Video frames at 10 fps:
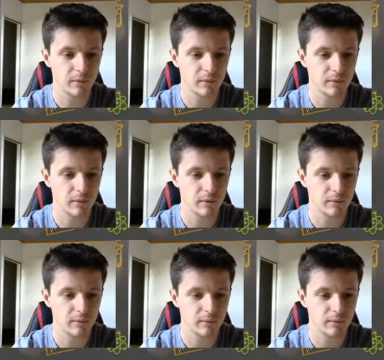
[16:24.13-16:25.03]

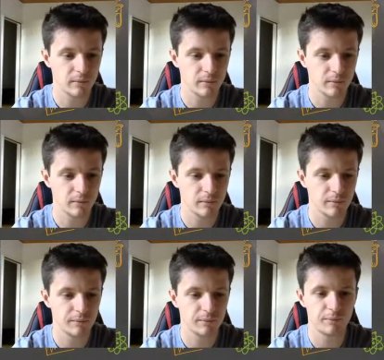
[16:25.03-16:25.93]

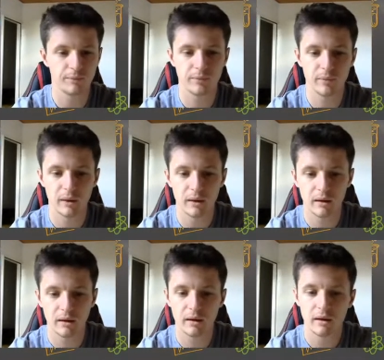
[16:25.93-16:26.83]

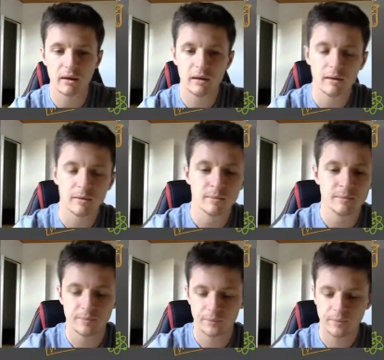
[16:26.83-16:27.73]

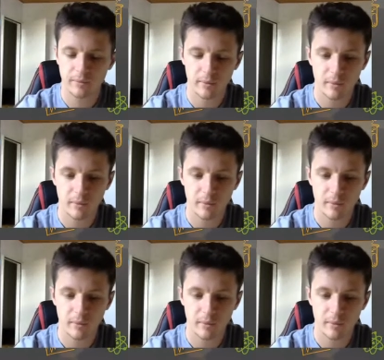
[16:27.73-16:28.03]
Nobody speaks.